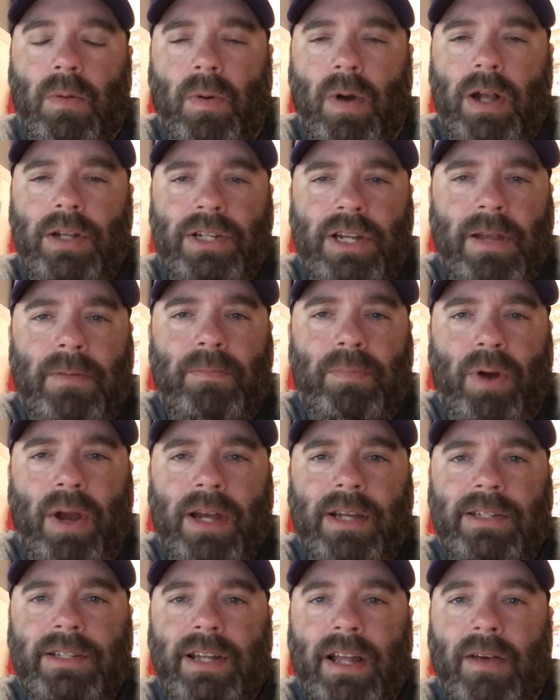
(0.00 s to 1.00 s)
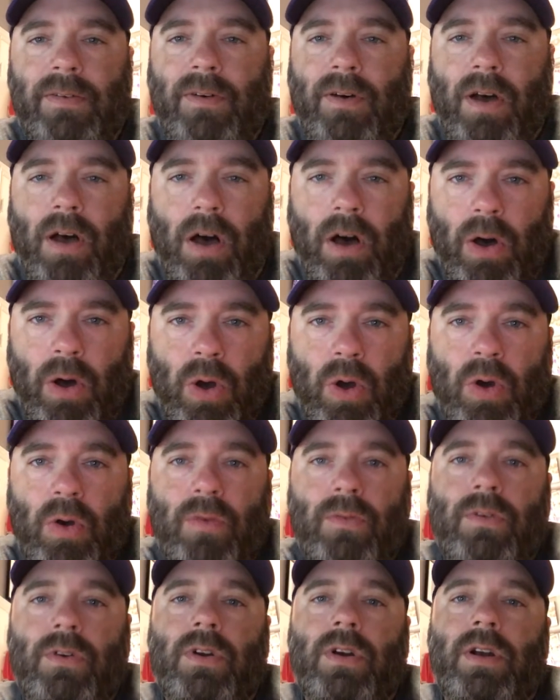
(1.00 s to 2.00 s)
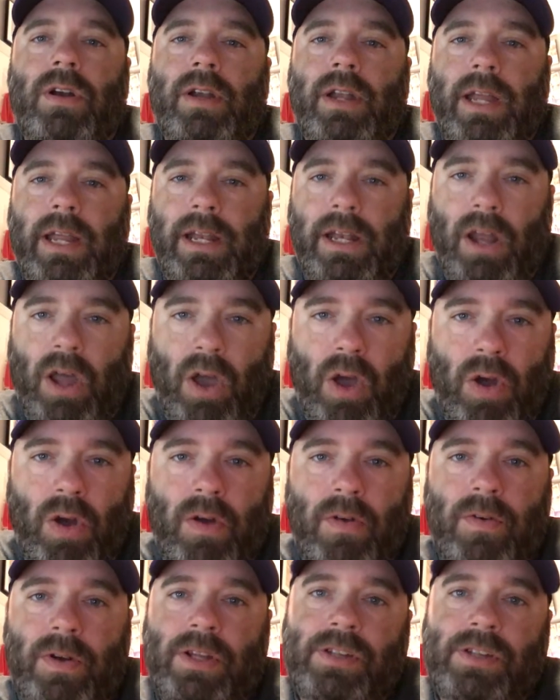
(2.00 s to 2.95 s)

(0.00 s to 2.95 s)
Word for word: Watch him break stuff over and over.